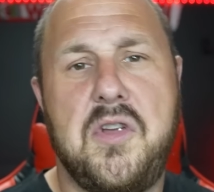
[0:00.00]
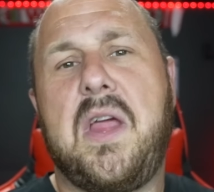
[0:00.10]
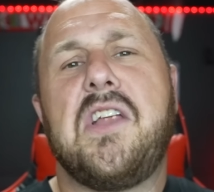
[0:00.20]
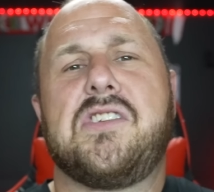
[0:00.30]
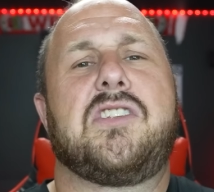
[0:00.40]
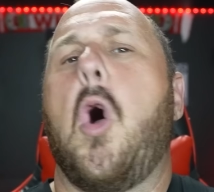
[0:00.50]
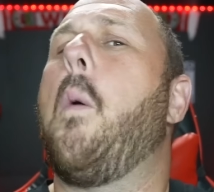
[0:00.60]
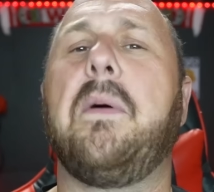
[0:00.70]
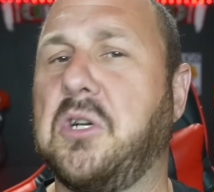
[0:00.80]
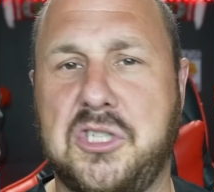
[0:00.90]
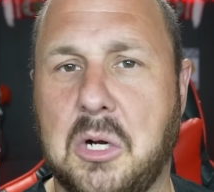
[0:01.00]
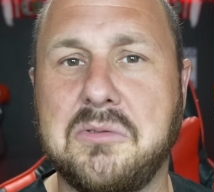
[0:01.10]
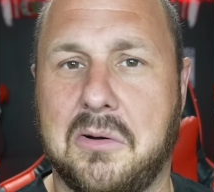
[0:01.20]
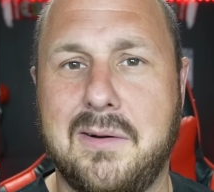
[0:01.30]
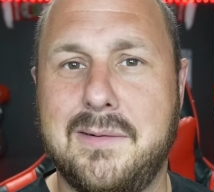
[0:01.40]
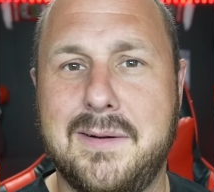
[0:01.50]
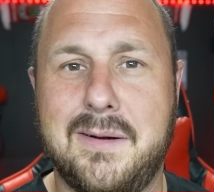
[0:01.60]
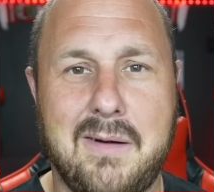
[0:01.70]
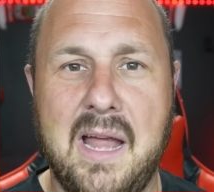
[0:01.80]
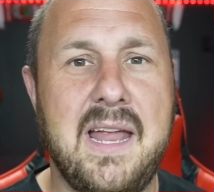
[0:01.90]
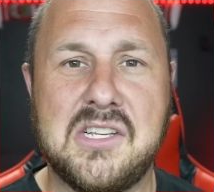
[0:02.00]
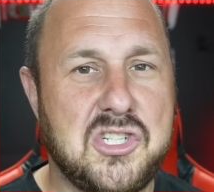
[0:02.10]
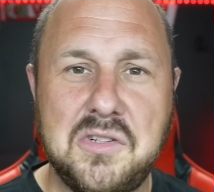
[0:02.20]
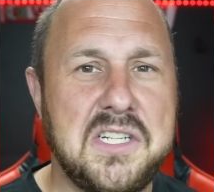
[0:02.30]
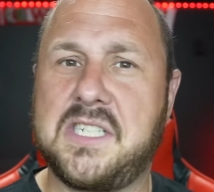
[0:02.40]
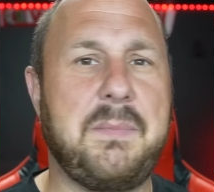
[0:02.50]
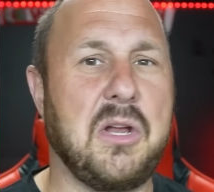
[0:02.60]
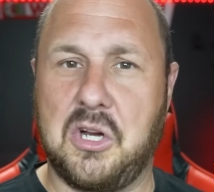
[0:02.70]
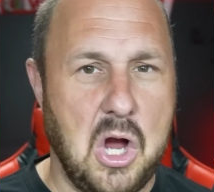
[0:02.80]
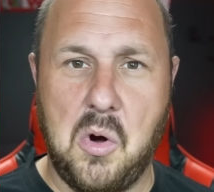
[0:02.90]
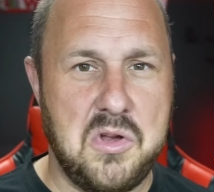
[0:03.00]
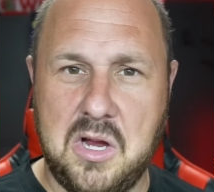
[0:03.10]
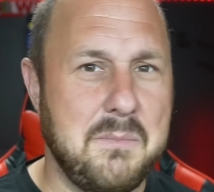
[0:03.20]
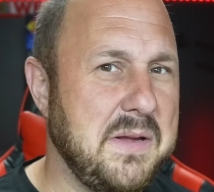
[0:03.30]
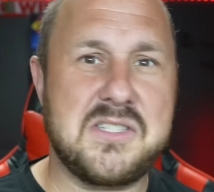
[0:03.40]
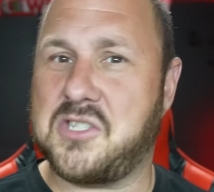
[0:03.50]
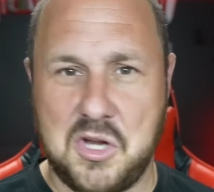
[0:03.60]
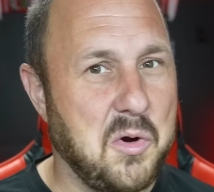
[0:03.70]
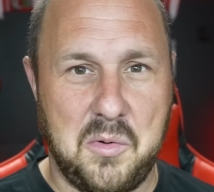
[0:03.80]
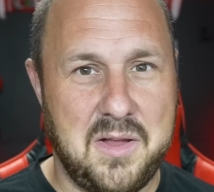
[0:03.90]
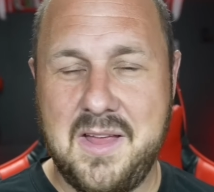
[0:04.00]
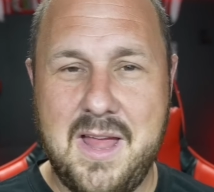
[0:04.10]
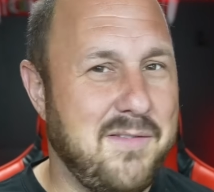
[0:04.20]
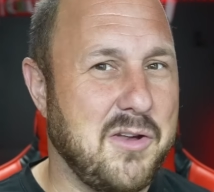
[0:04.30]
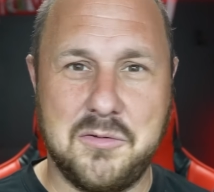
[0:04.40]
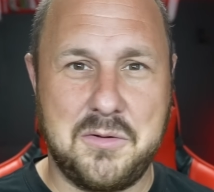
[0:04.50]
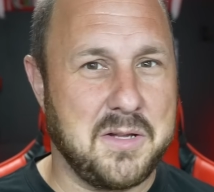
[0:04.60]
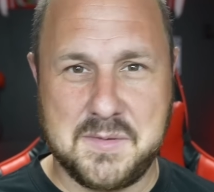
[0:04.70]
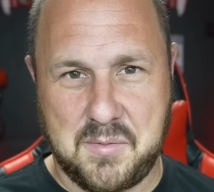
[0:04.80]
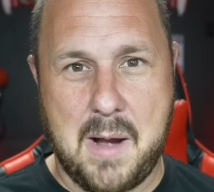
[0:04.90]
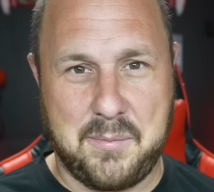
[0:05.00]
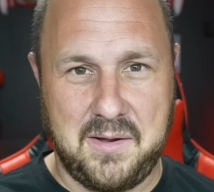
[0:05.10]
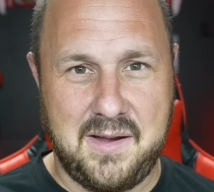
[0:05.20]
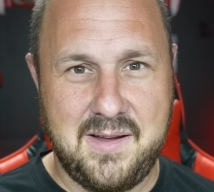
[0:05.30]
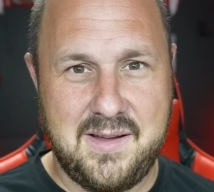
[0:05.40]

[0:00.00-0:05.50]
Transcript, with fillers: You can't just open a shelter, right? It still needs to be to code. You can be sued if you don't do things properly.